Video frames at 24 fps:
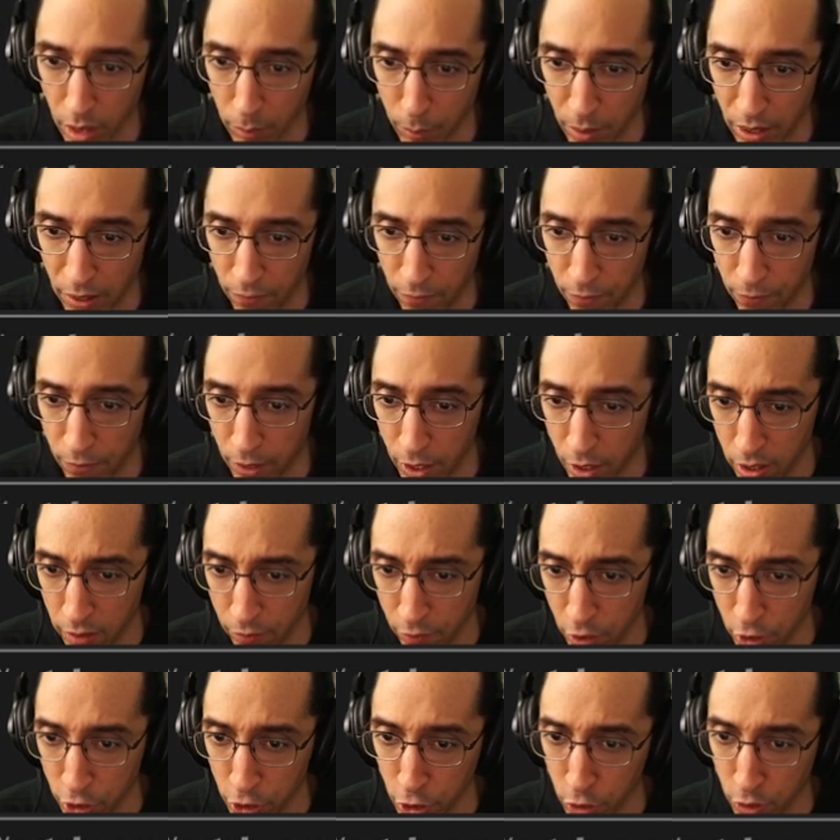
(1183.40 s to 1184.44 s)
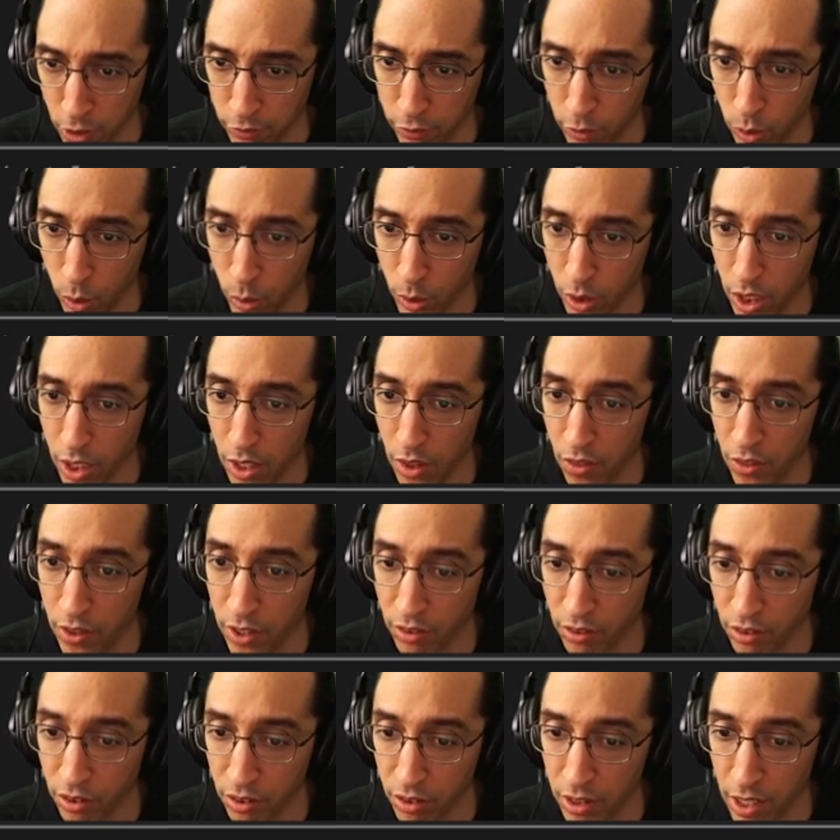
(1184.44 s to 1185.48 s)
But yeah, very, very straightforward.
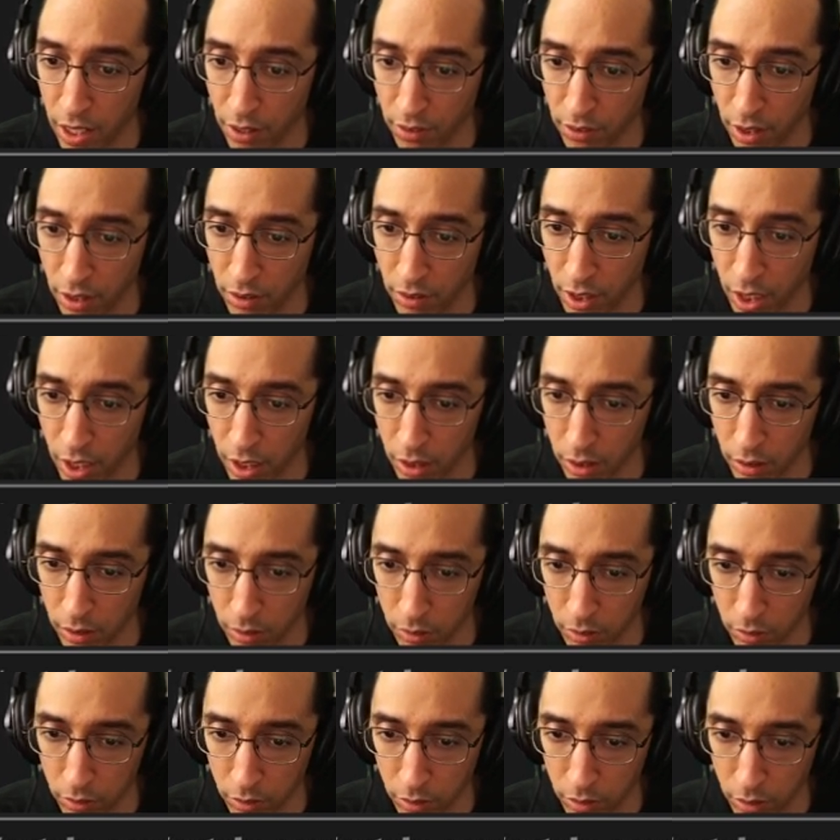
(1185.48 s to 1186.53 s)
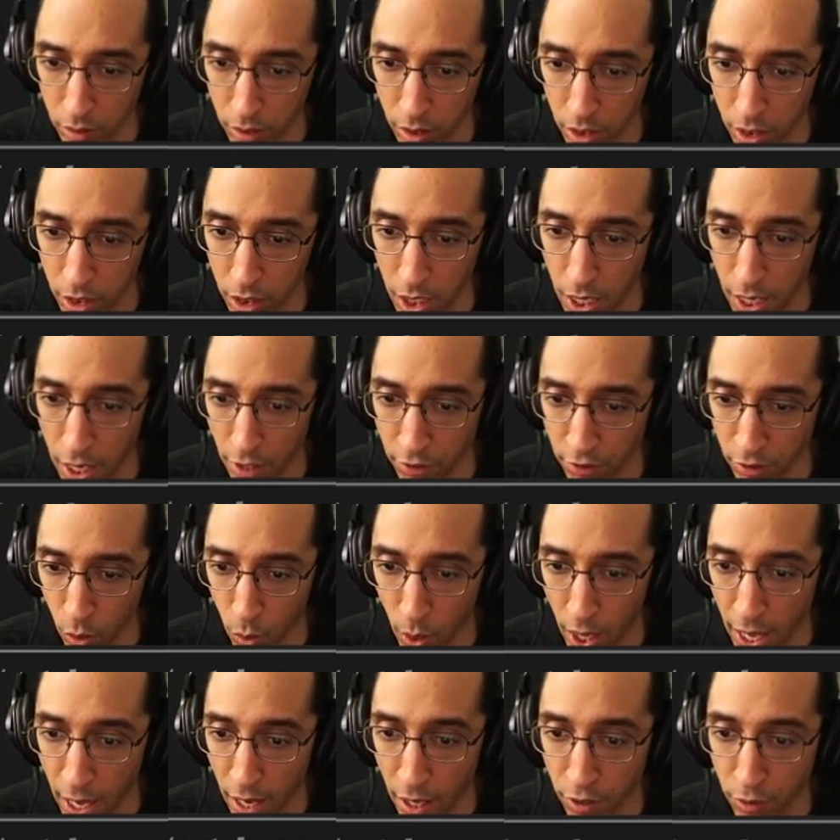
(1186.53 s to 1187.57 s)
This is not Sentai.
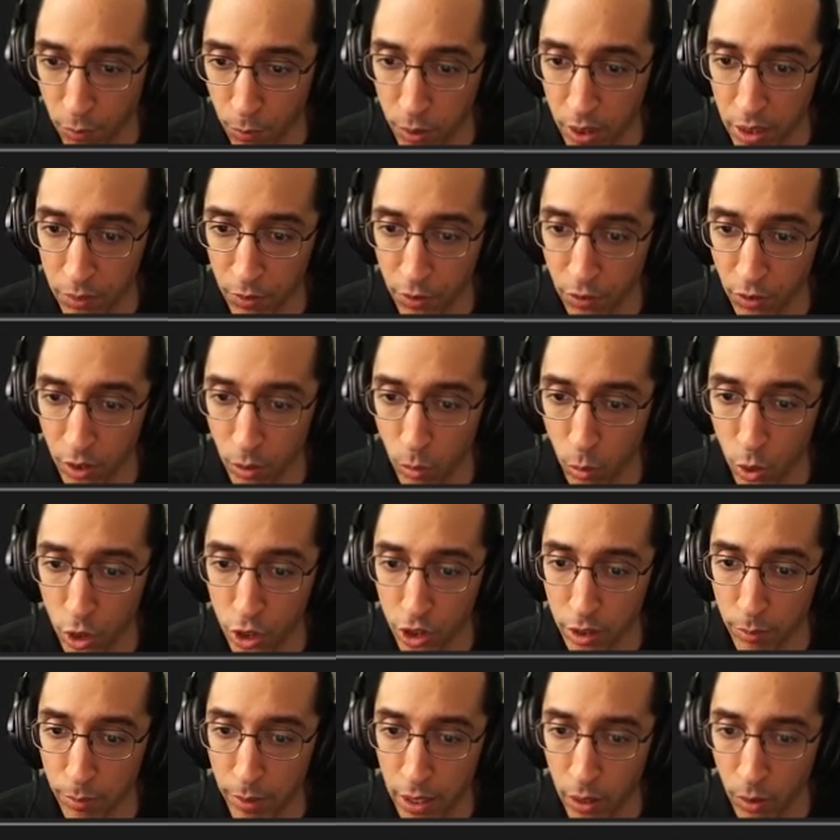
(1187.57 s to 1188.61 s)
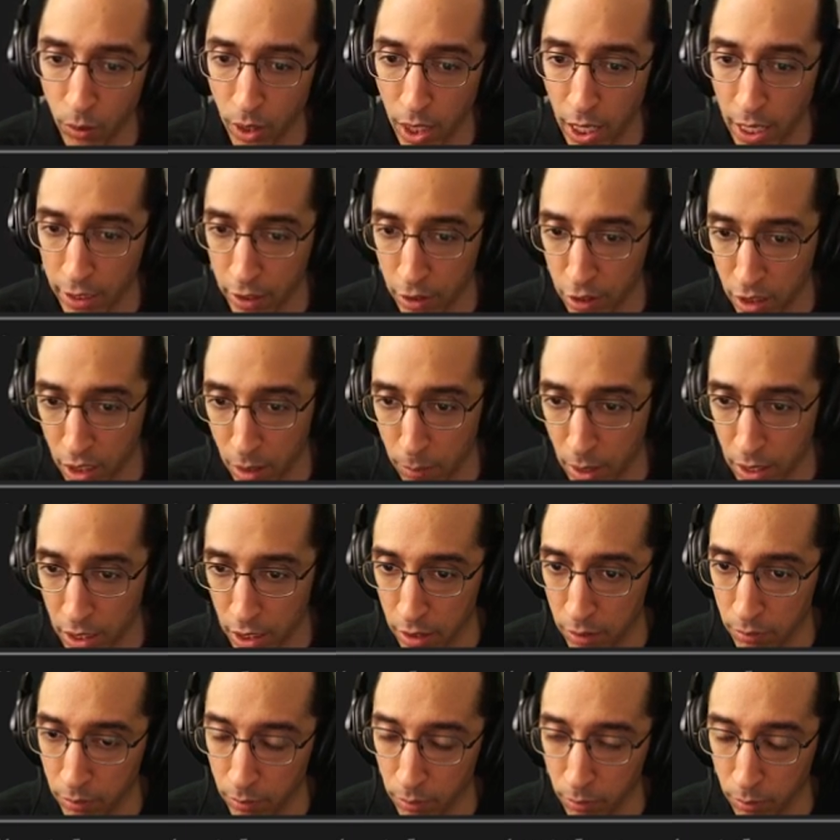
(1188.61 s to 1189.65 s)
So as previously warned about, I can come on
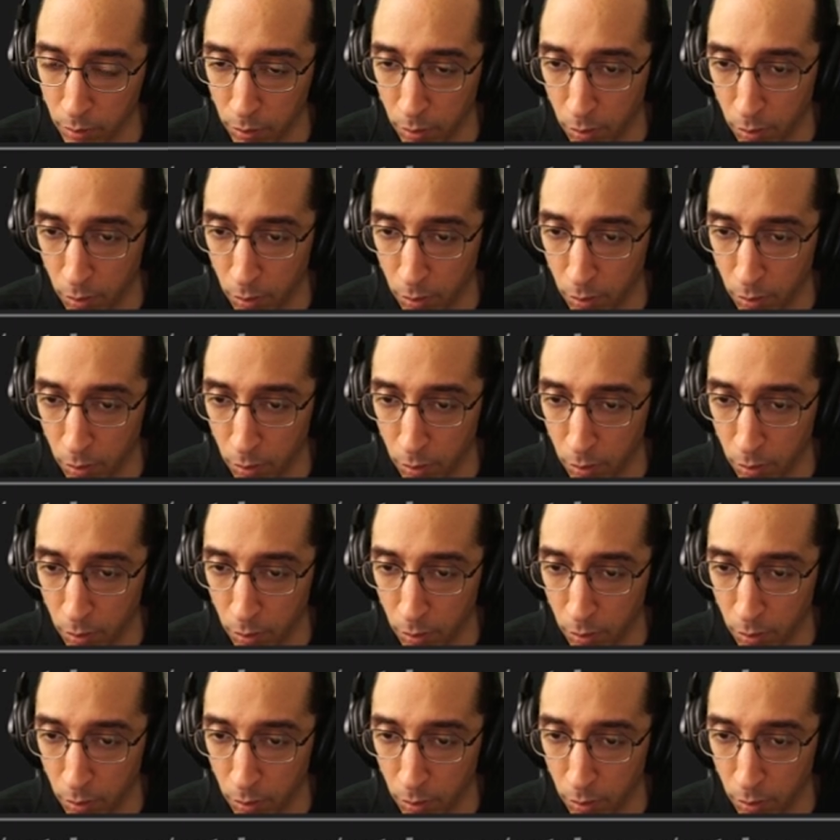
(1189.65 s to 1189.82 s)
in.